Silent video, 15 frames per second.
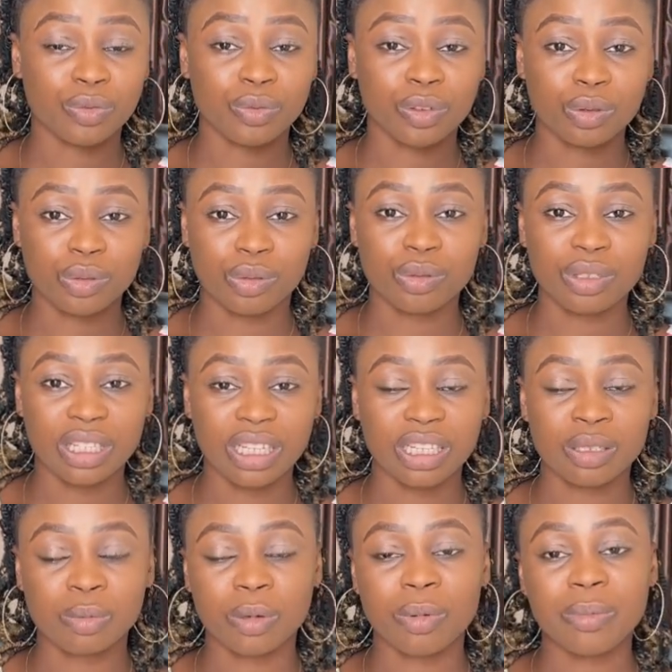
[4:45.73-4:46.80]
for two
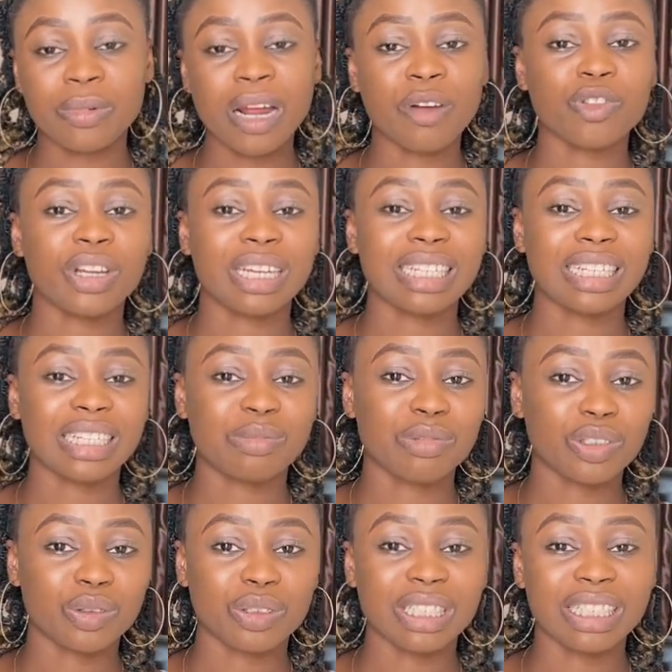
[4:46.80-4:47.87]
days probably have your
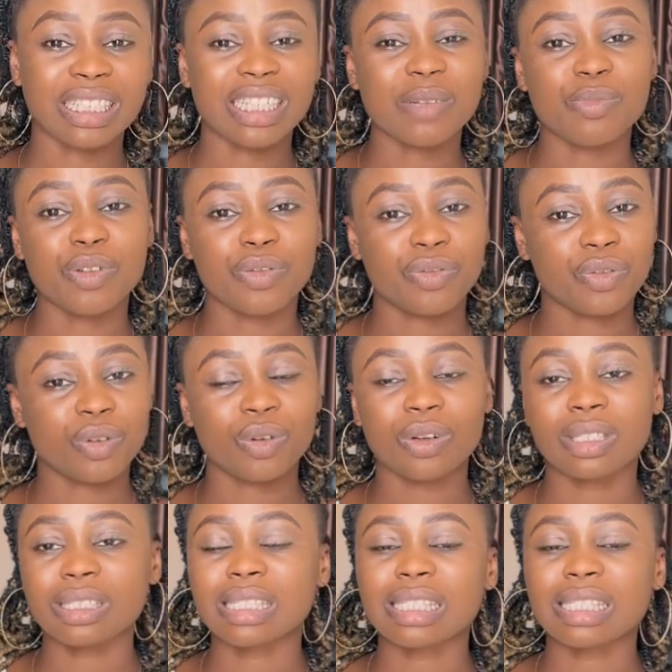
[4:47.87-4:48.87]
engagement on a day before